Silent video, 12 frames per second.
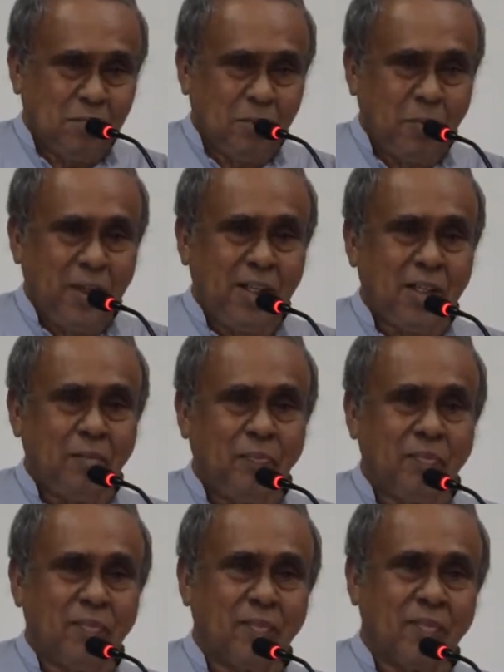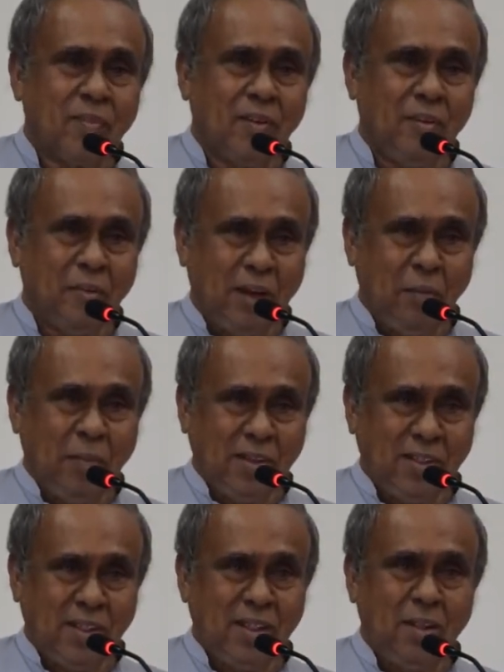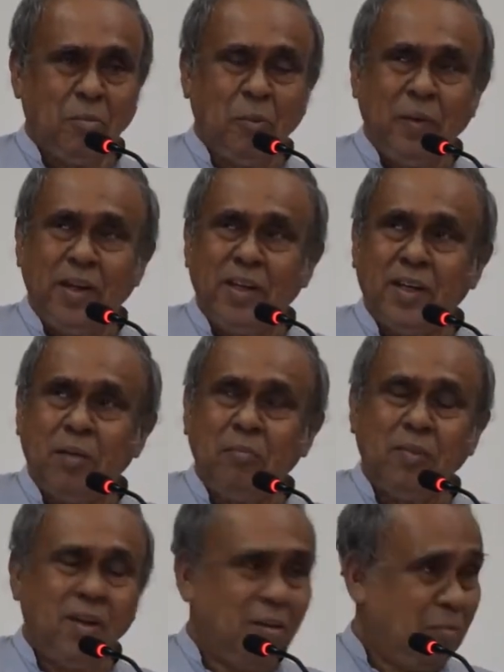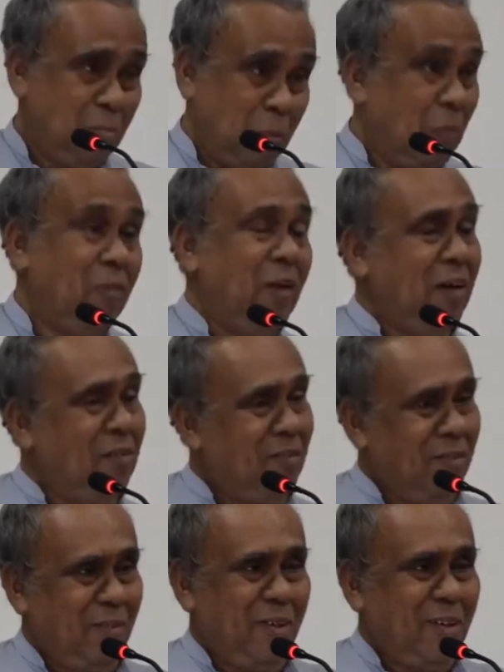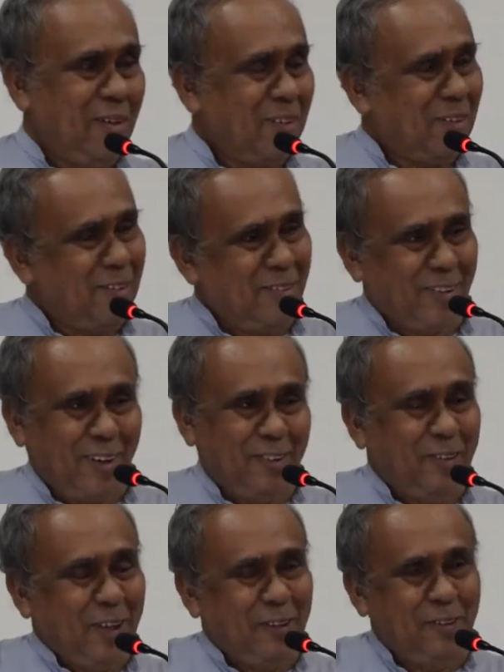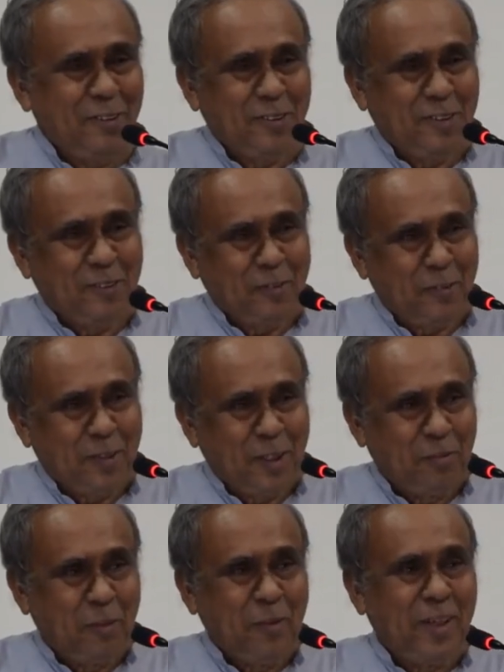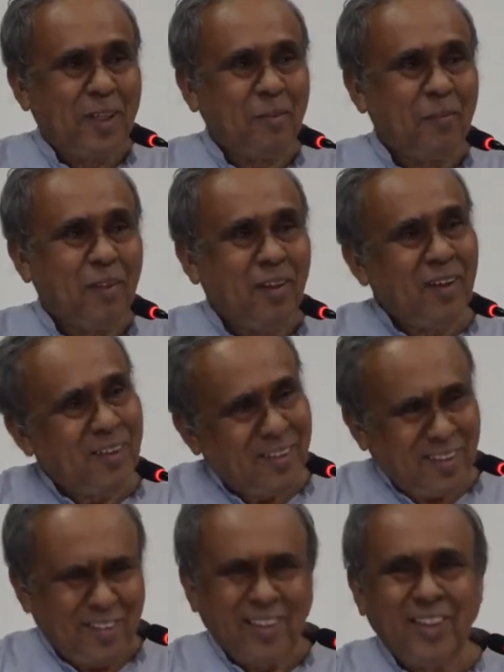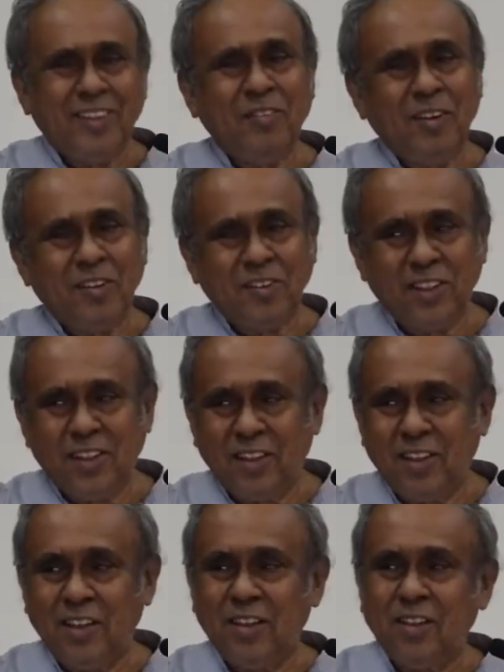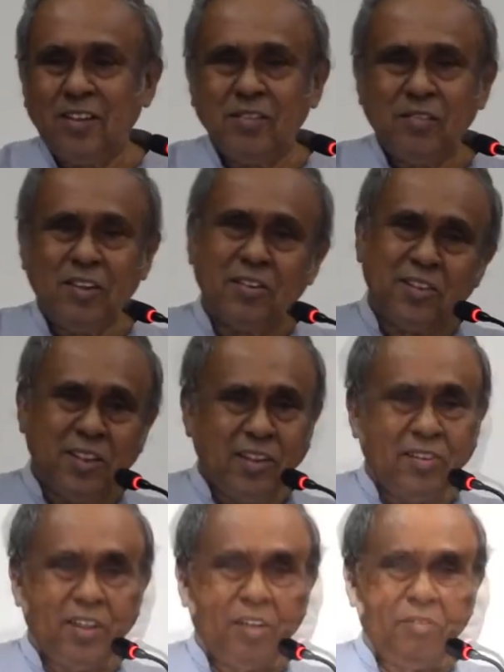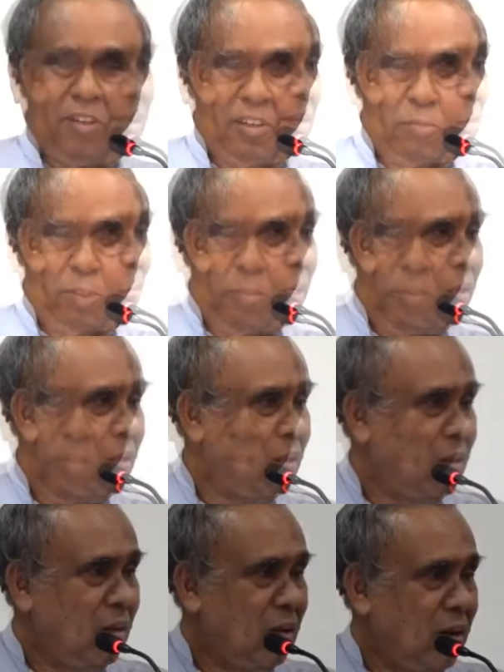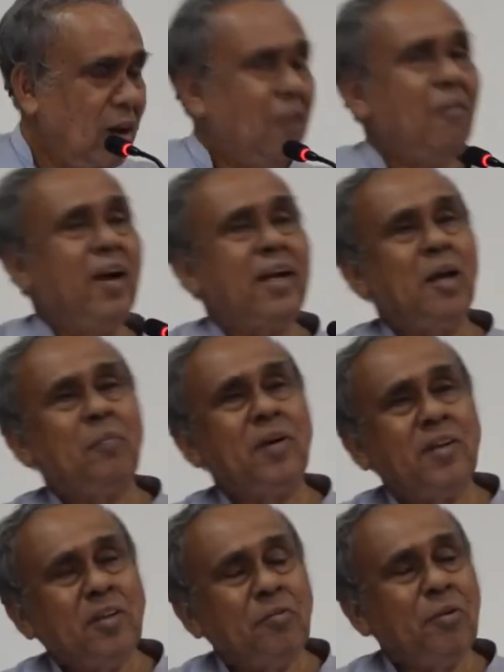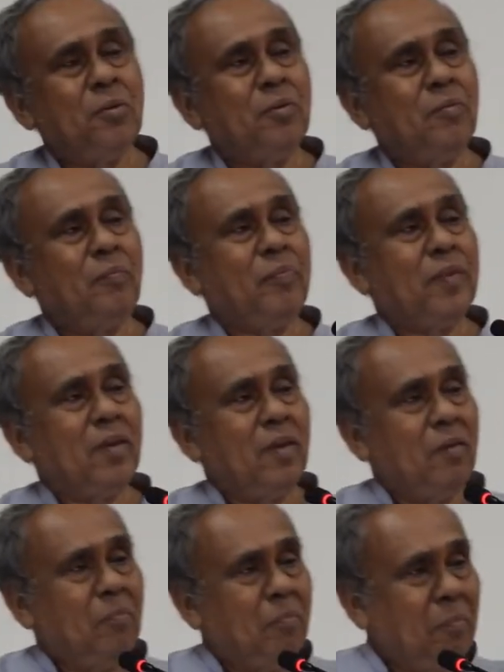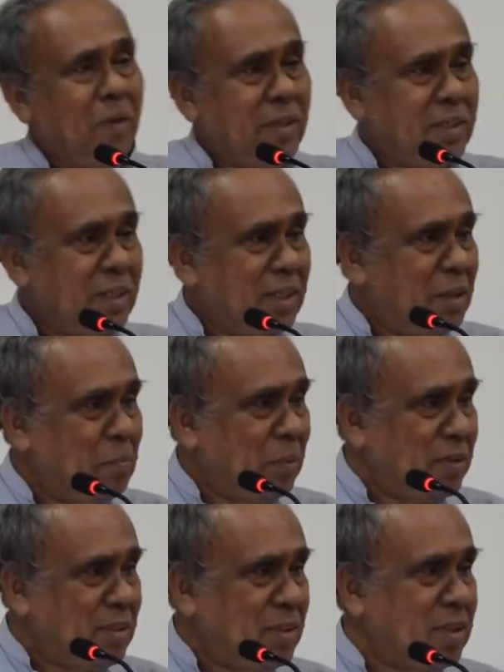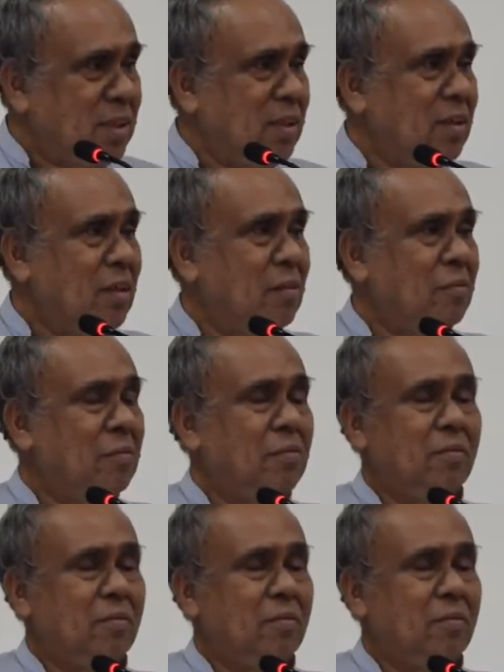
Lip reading: momentum. You can measure the momentum. Well, I don't have to use the word momentum, just say the velocity. Velocity is enough. Now what happens if you measure the position of